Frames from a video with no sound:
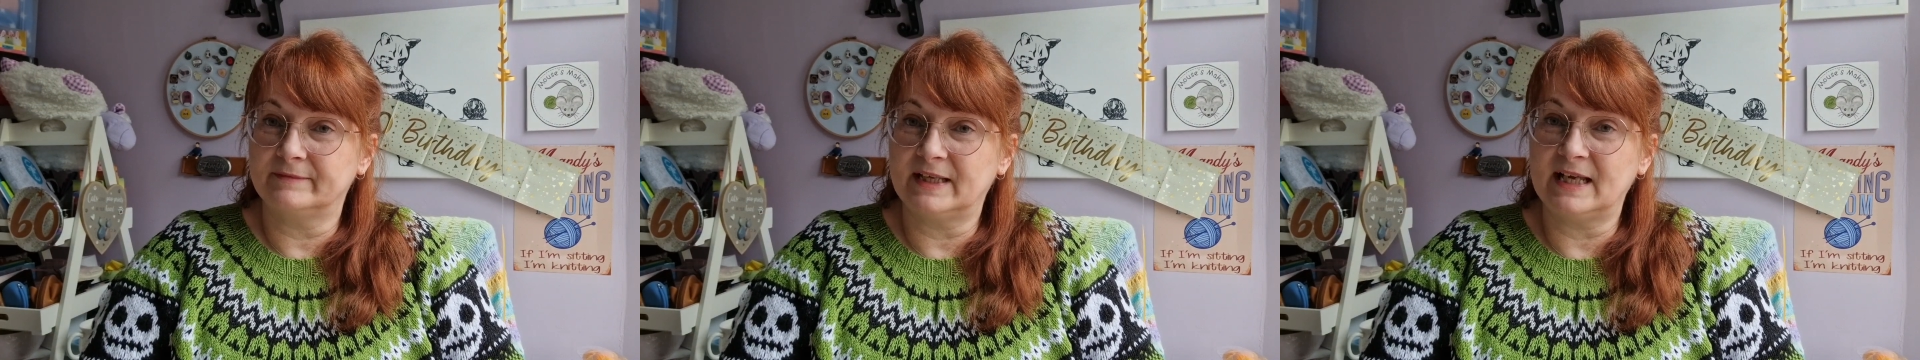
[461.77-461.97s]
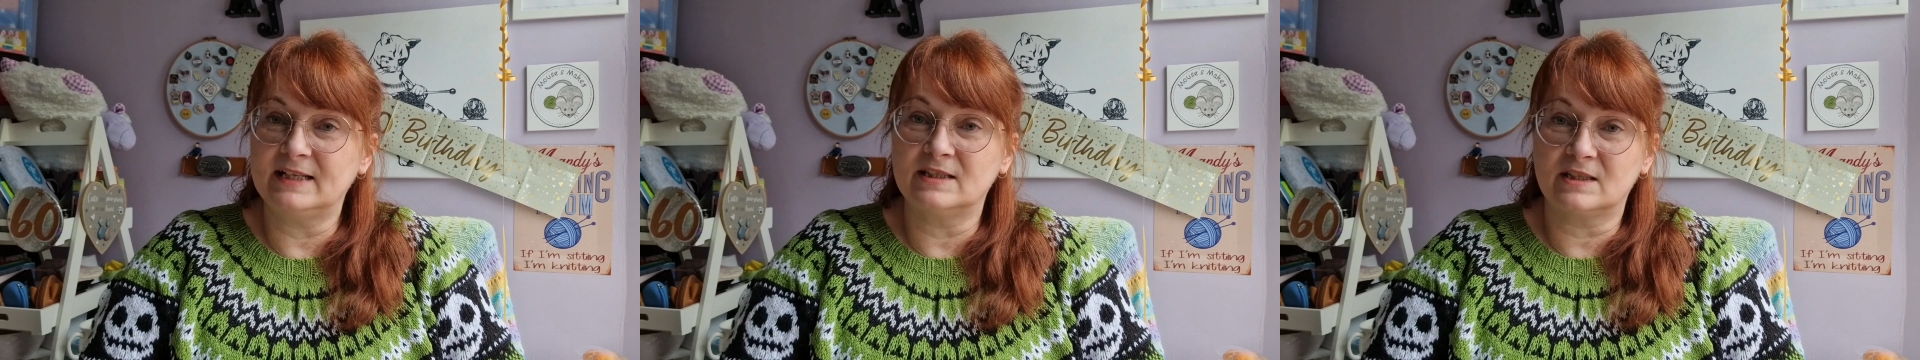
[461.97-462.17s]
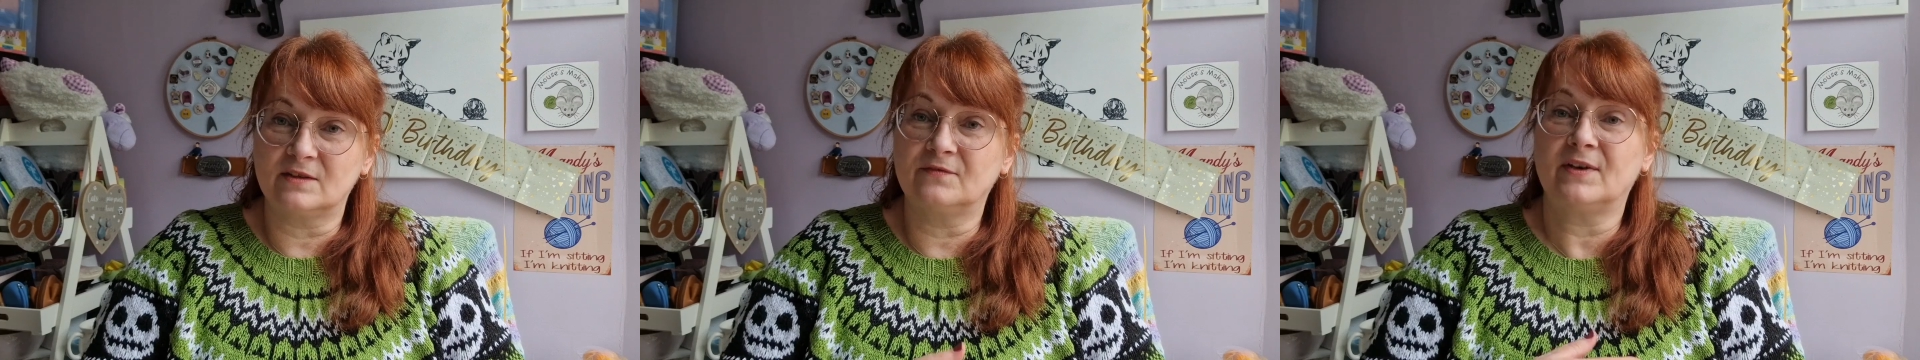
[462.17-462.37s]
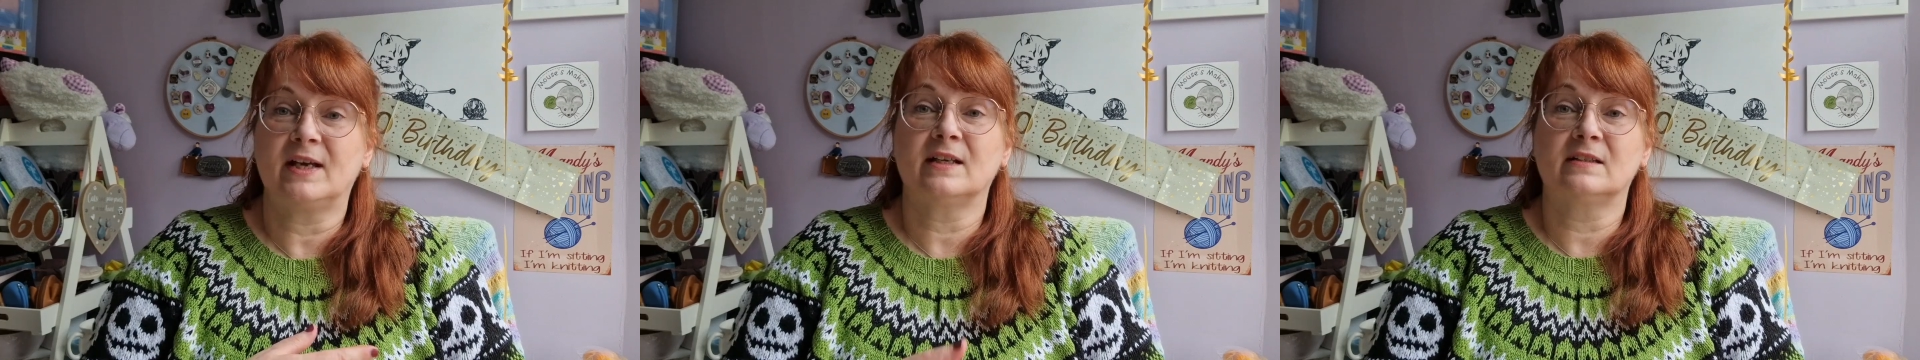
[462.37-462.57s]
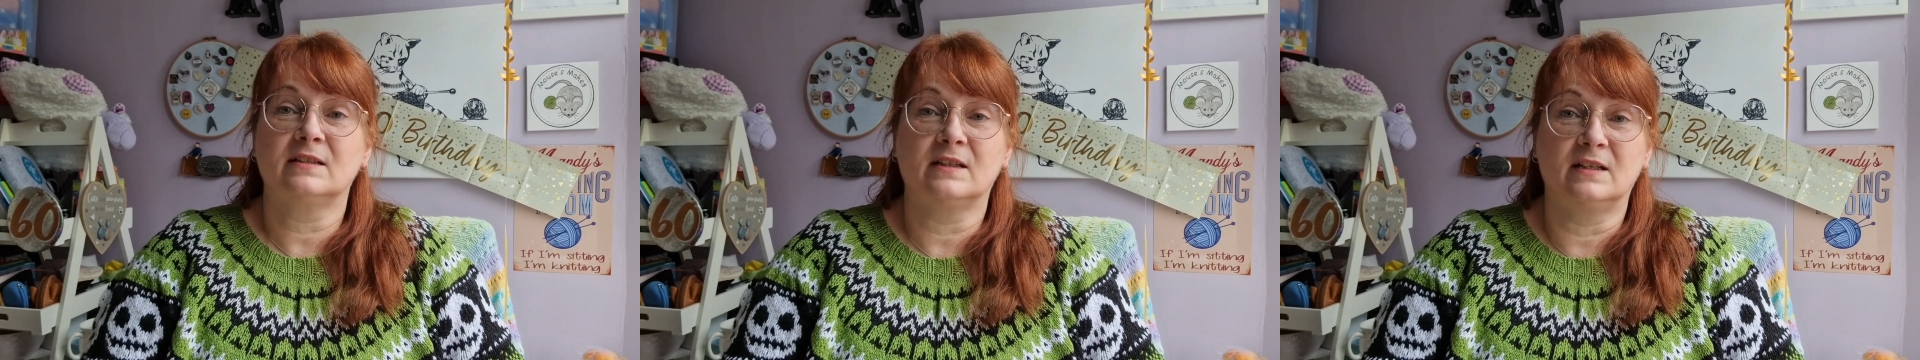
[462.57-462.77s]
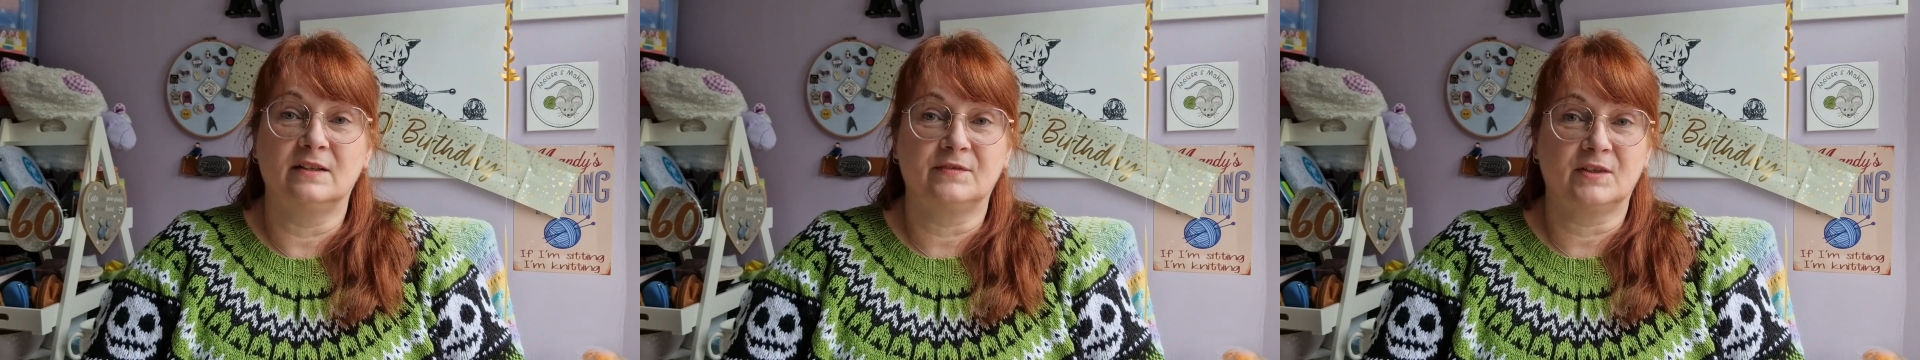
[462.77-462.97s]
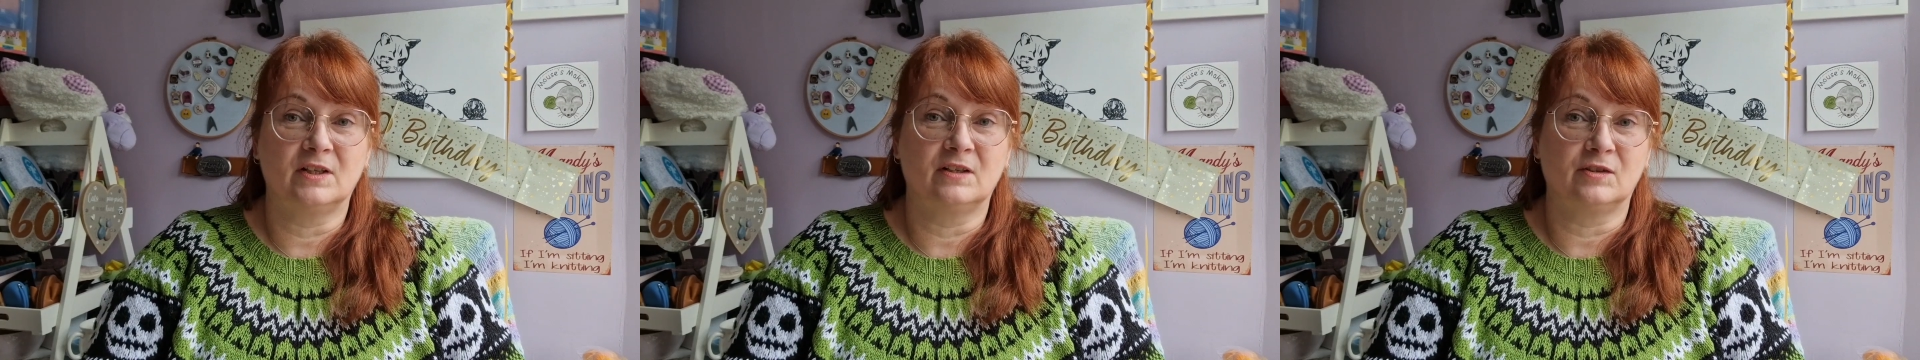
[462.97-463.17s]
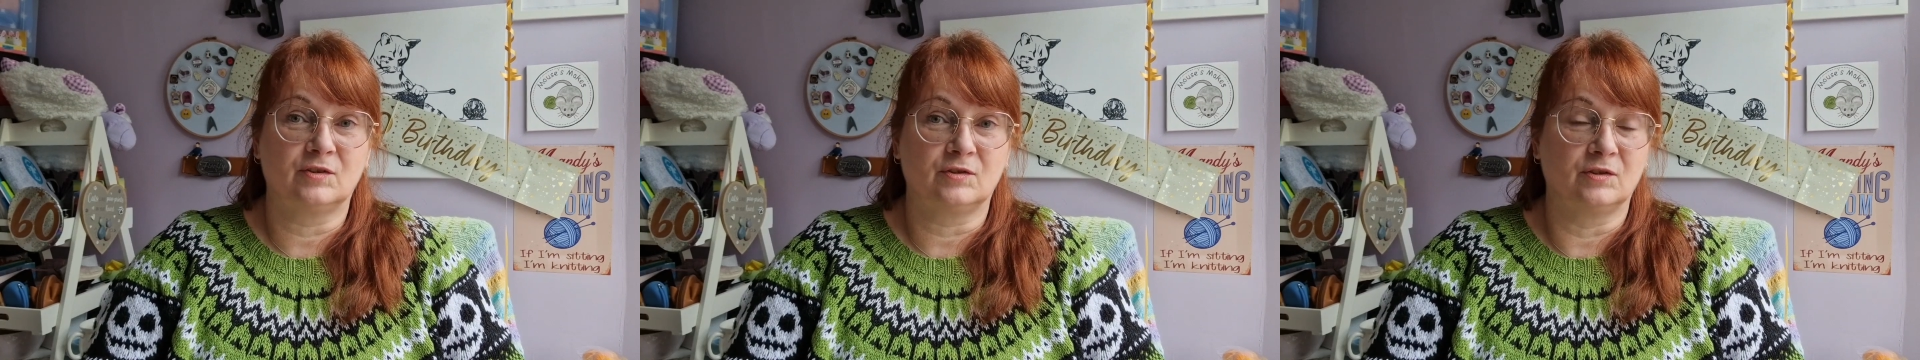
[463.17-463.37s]
Hence the fact I've
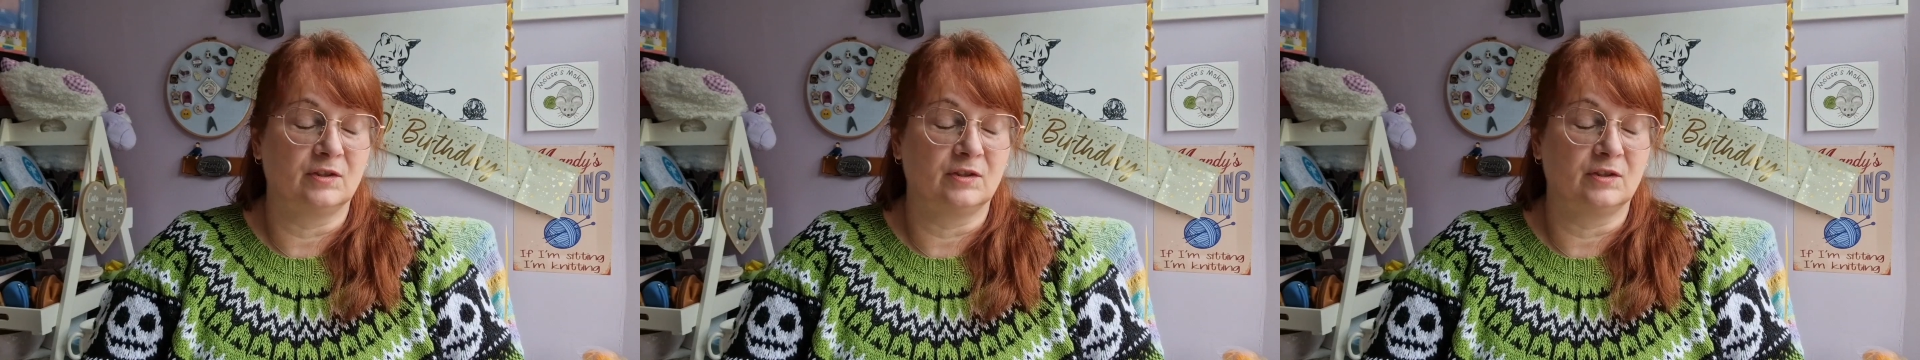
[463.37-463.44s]
cast